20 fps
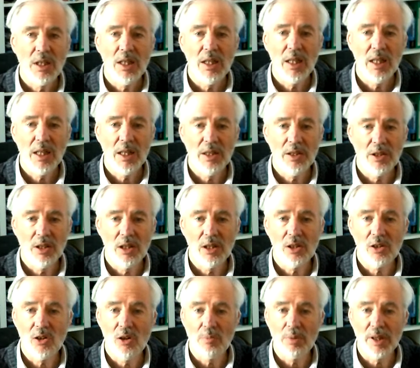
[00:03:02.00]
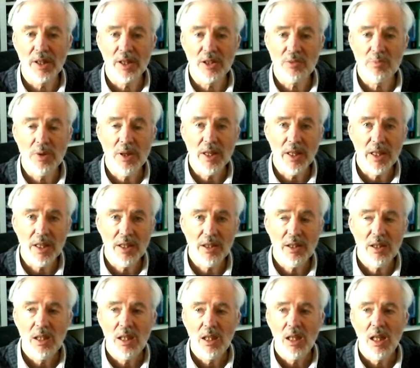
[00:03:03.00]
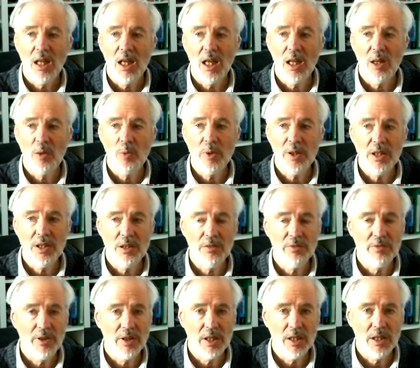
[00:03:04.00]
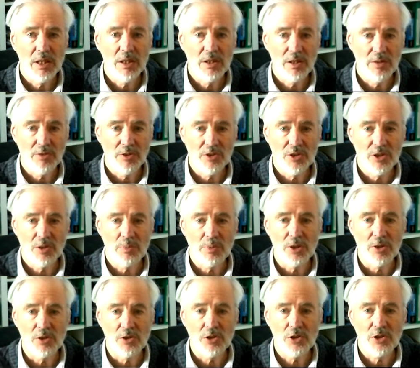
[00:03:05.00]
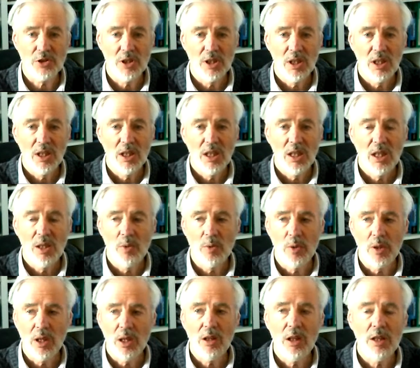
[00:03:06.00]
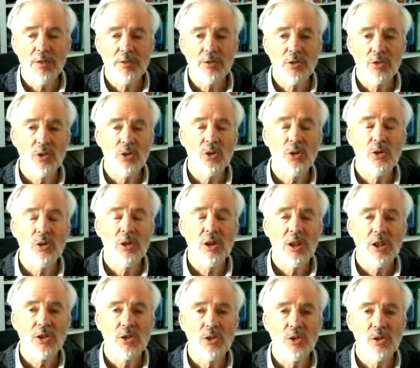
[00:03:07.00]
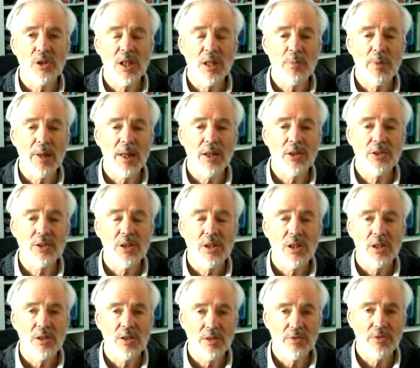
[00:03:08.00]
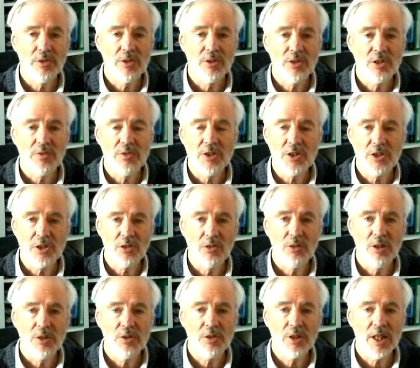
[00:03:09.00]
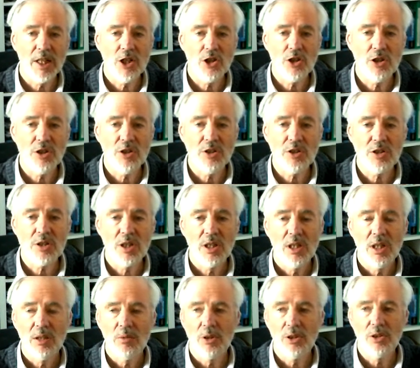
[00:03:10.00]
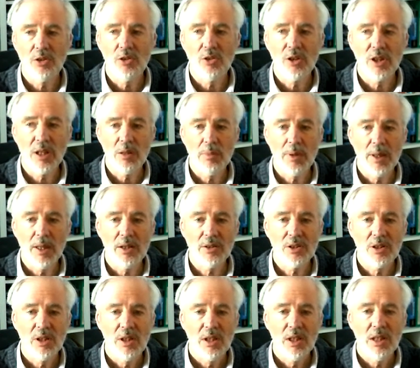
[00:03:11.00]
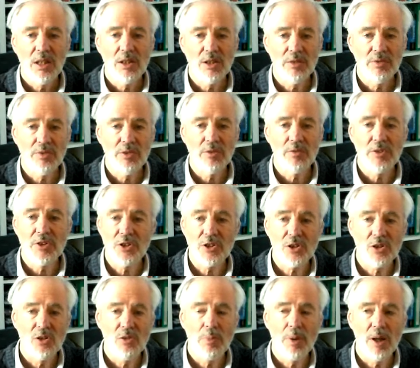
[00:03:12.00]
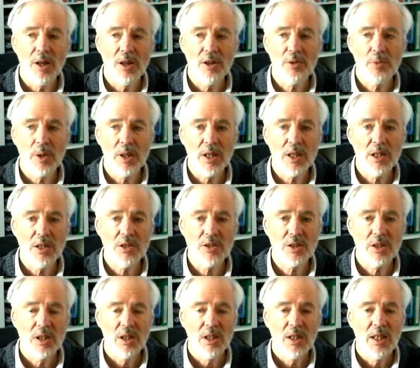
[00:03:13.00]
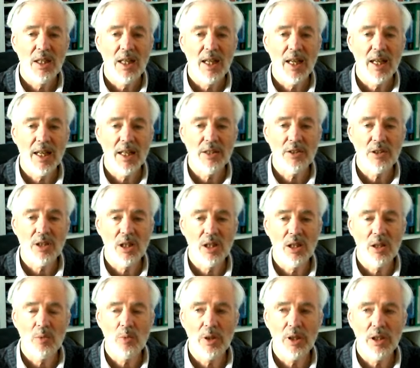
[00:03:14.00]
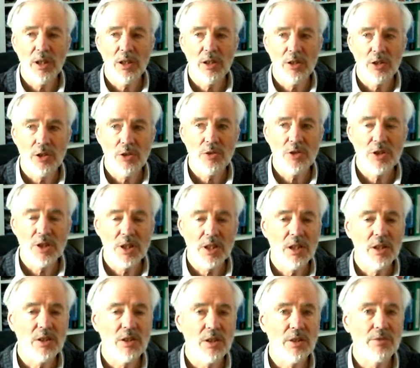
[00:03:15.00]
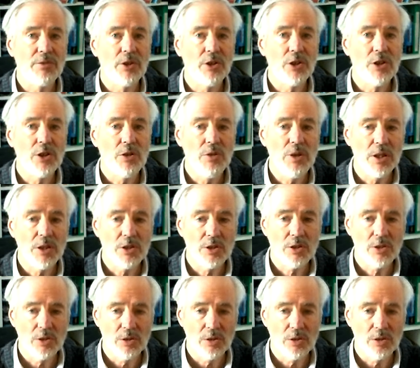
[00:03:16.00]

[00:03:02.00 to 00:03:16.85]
in a complex brain, we need a very different approach. We are, after all, talking about different physical locations, we're talking about different physical pathways, and we're using different units to